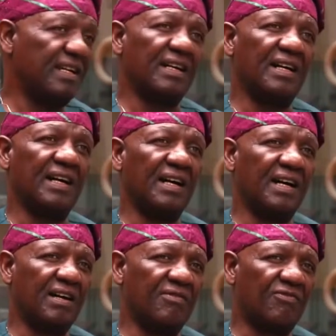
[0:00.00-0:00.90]

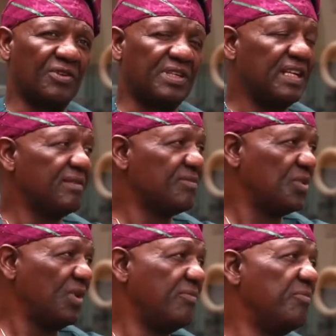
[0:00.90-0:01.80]
for them
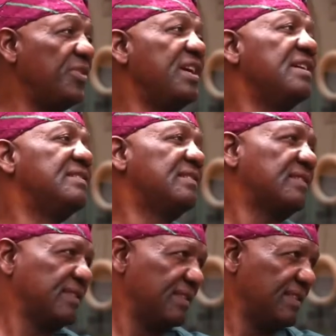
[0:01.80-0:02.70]
to
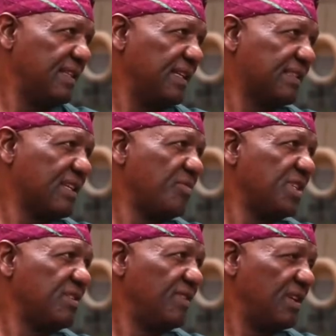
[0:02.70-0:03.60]
embrace SME
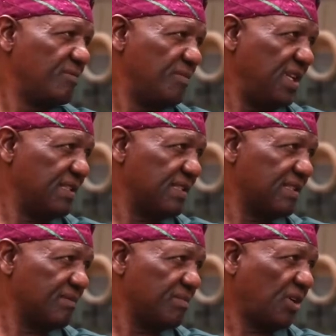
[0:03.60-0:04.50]
development,
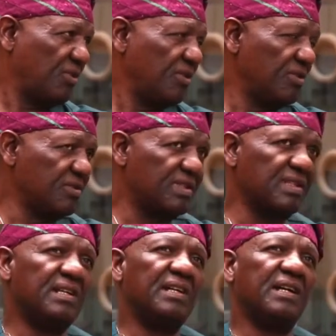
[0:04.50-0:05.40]
because
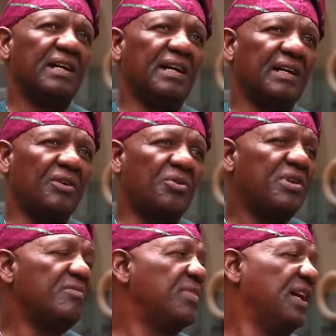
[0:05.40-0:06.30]

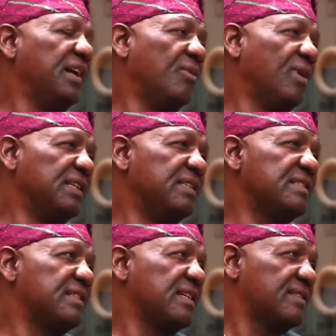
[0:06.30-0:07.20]
going by our
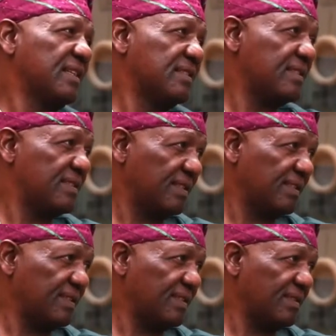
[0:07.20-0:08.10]
initial
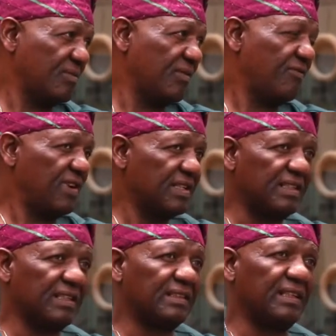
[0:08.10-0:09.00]
statistics, we found
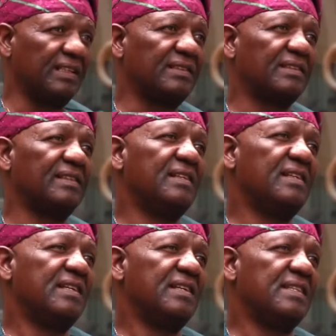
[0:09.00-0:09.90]
out that
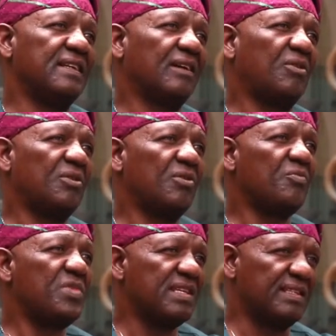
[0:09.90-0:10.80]
the
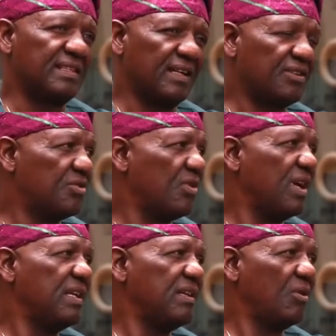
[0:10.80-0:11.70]
economy is
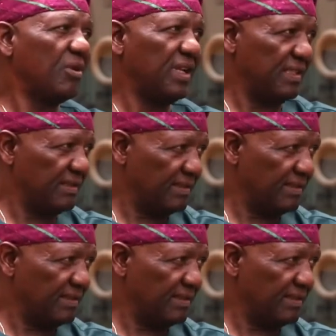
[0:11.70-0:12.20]
actually running